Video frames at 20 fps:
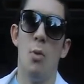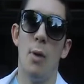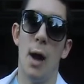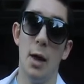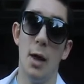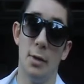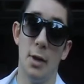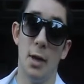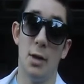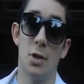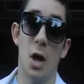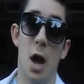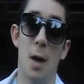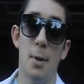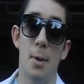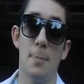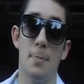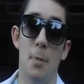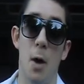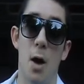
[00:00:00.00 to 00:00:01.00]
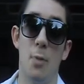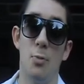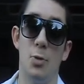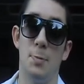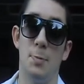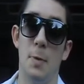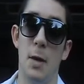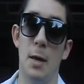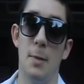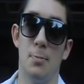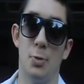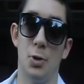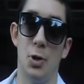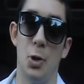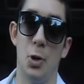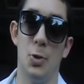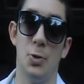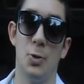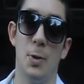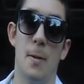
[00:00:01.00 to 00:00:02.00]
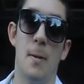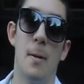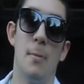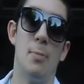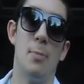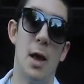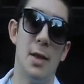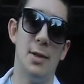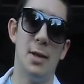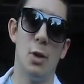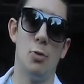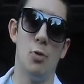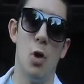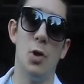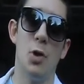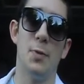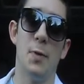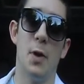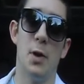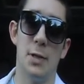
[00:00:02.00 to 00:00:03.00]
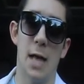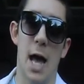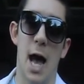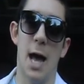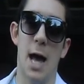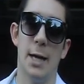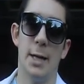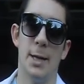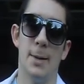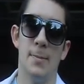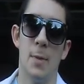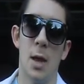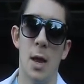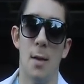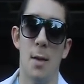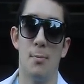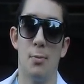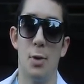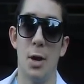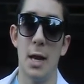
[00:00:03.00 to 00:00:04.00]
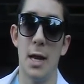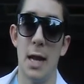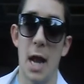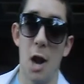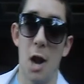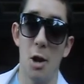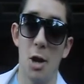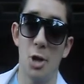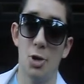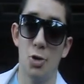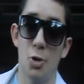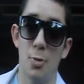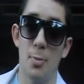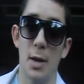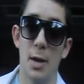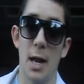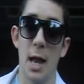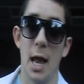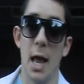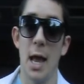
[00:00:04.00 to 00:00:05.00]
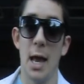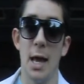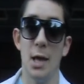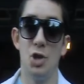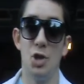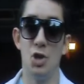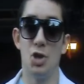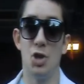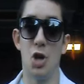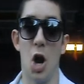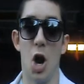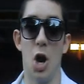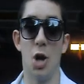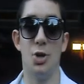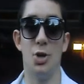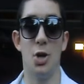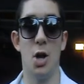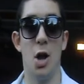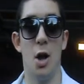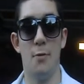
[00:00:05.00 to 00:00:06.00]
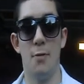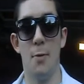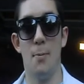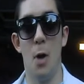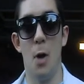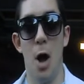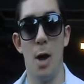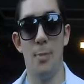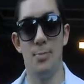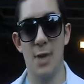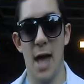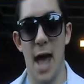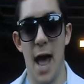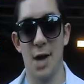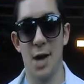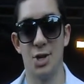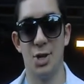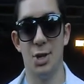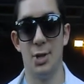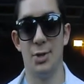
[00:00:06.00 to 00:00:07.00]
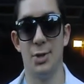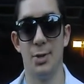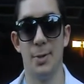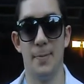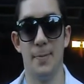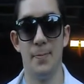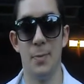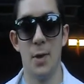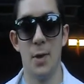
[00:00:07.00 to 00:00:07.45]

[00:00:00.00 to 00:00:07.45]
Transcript: While the atomic bomb was being produced, President Roosevelt died, bringing Harry Truman into charge of the bomb's actions.